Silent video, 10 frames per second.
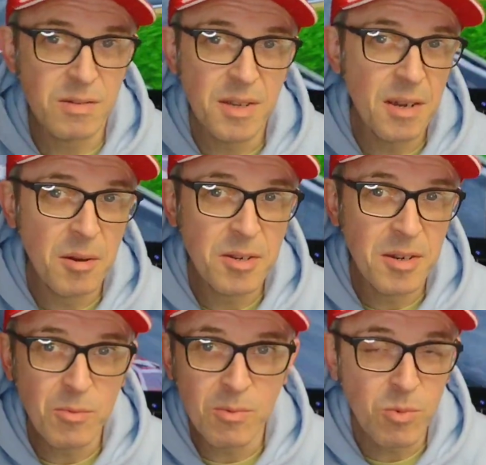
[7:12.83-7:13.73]
you know, I don't
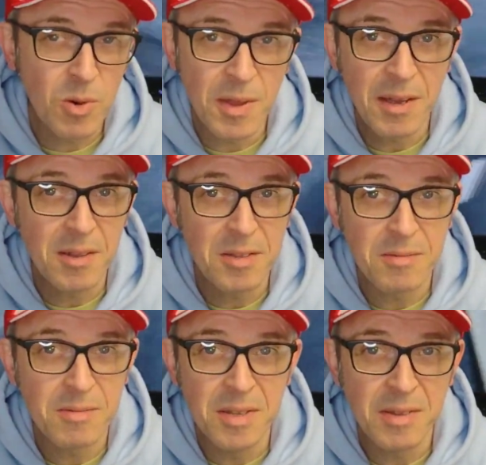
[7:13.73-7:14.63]
know why the hell
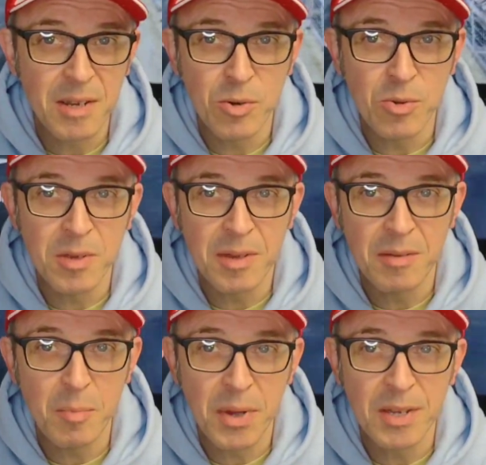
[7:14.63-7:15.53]
didn't they call the
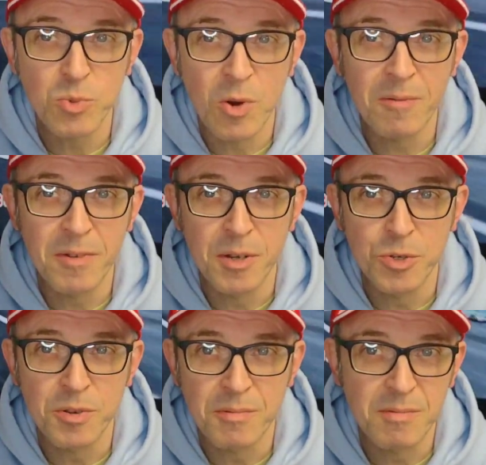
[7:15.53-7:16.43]
PS1
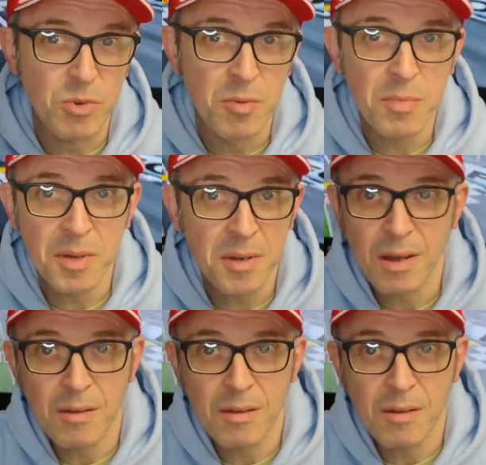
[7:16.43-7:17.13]
version Gunbird?